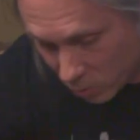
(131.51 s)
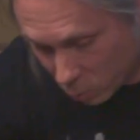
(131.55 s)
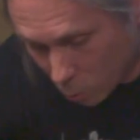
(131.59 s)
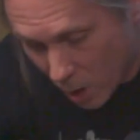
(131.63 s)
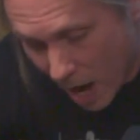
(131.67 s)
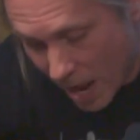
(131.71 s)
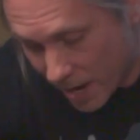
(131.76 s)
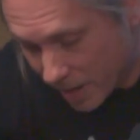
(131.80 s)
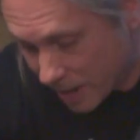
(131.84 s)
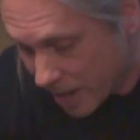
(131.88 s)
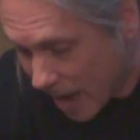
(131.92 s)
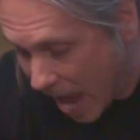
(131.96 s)

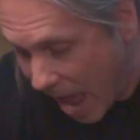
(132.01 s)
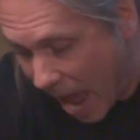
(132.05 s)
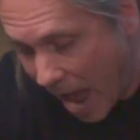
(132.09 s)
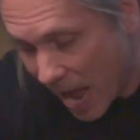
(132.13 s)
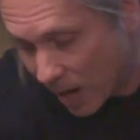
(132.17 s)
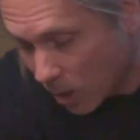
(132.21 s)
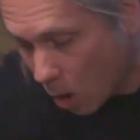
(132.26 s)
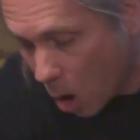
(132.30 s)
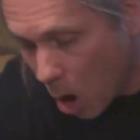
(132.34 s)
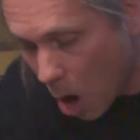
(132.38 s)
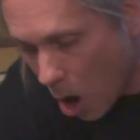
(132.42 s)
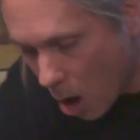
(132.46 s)
threatened at
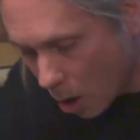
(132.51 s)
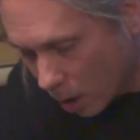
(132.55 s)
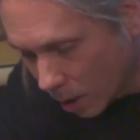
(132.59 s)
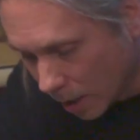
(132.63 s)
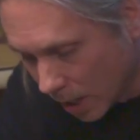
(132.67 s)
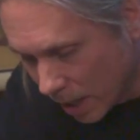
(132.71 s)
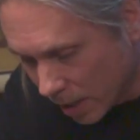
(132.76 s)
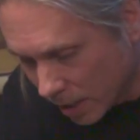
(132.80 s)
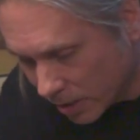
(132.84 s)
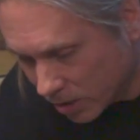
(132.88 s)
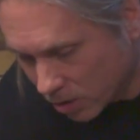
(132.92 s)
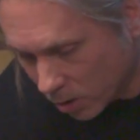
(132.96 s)
all.
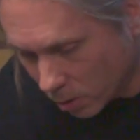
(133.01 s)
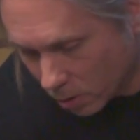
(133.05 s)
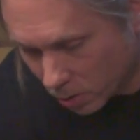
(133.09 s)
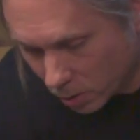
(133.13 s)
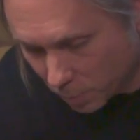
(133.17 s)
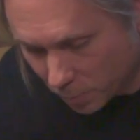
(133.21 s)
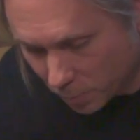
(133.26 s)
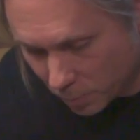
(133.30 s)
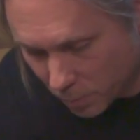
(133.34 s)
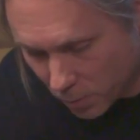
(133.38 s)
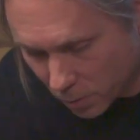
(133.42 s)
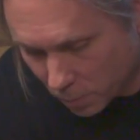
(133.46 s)
So they're
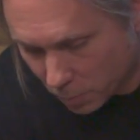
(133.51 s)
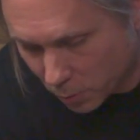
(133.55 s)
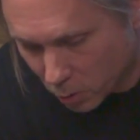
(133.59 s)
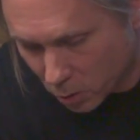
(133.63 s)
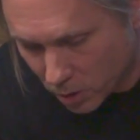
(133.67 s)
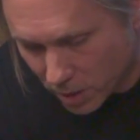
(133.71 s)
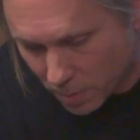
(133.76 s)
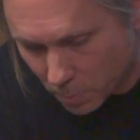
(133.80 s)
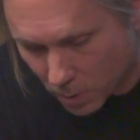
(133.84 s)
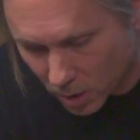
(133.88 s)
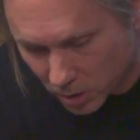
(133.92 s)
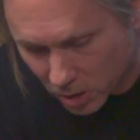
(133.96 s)
pretty
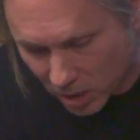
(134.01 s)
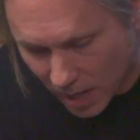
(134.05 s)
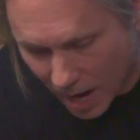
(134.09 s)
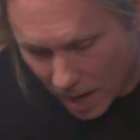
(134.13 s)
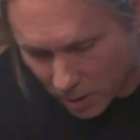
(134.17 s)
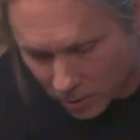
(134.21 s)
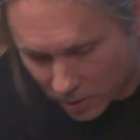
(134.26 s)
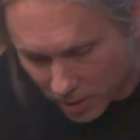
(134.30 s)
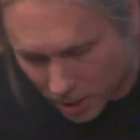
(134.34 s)
much out